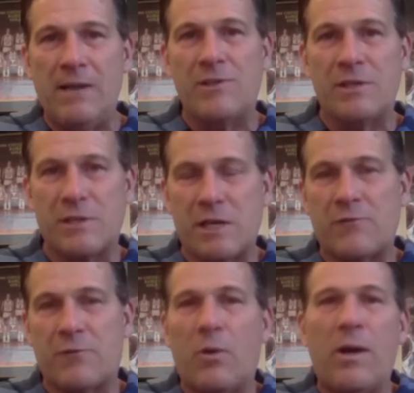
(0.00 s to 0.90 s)

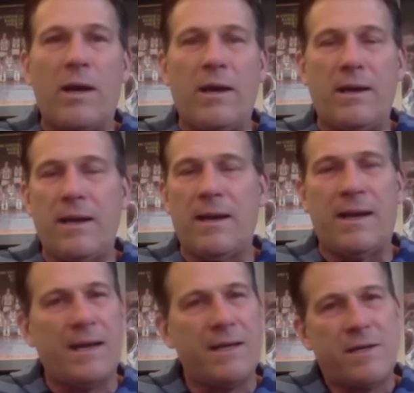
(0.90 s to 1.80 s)
successful way. Again,
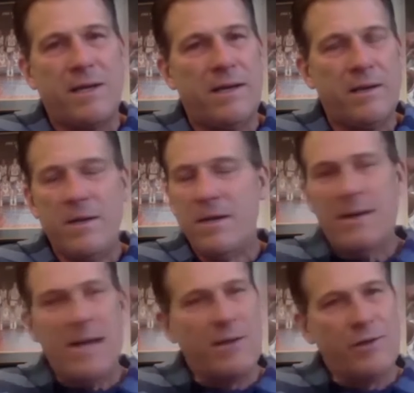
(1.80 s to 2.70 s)
like I said,
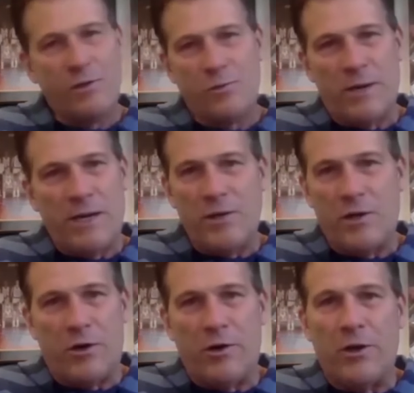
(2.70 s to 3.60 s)
not just what he
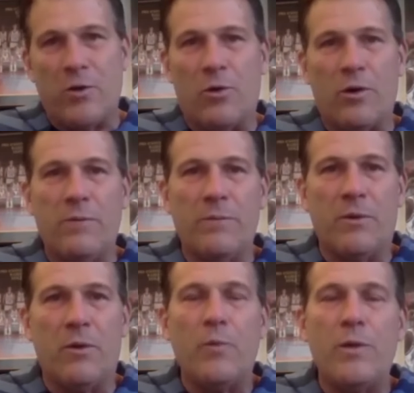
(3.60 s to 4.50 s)
taught on the court, but
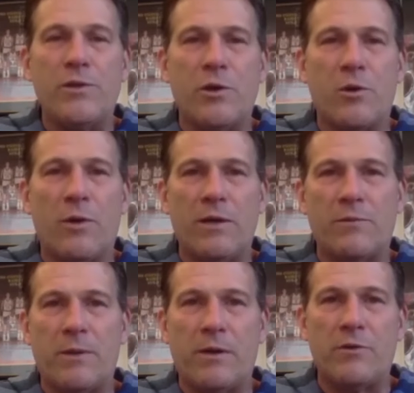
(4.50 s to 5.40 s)
what we took away as
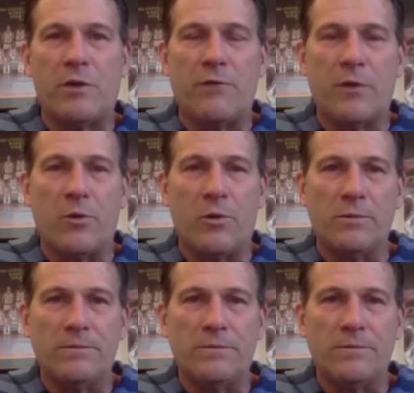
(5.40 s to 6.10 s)
players off the court.